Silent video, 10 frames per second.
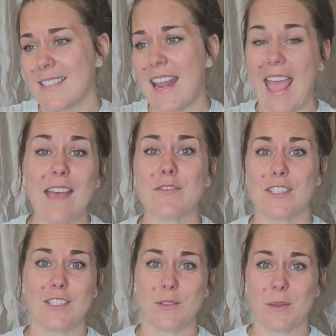doesn't have
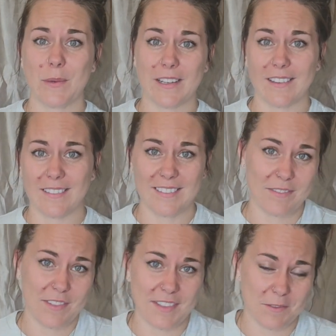to do the work.
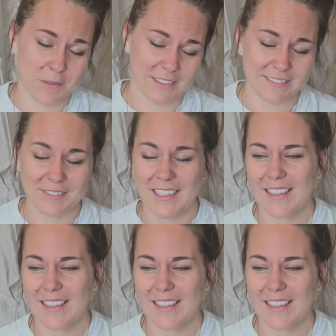Well,